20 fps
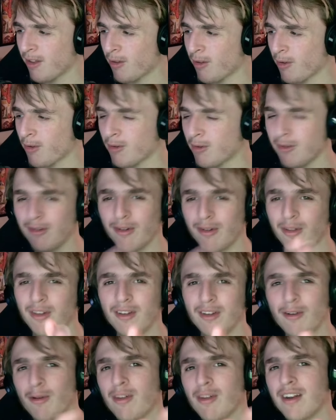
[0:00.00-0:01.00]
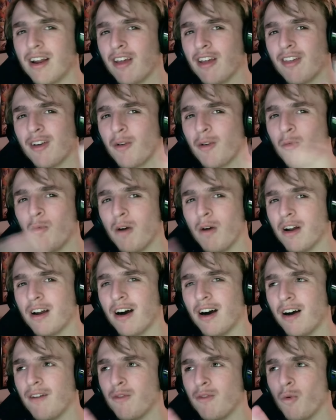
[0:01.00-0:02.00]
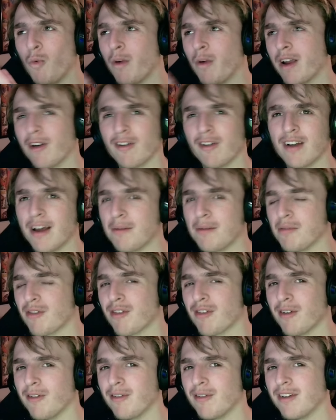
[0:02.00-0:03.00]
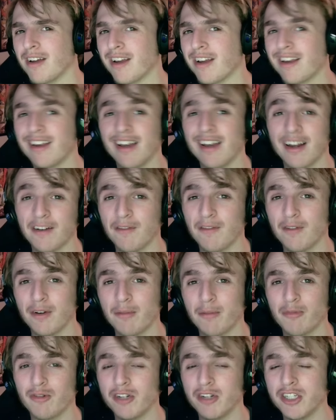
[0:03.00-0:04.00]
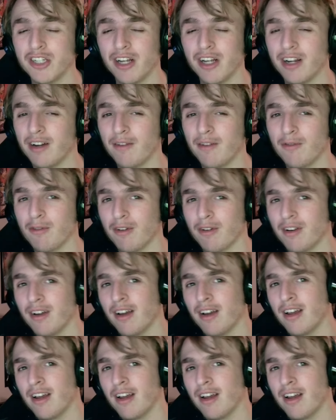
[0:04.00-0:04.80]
cool. It was a nice, like, one-off weird episode, and I kind of appreciate it for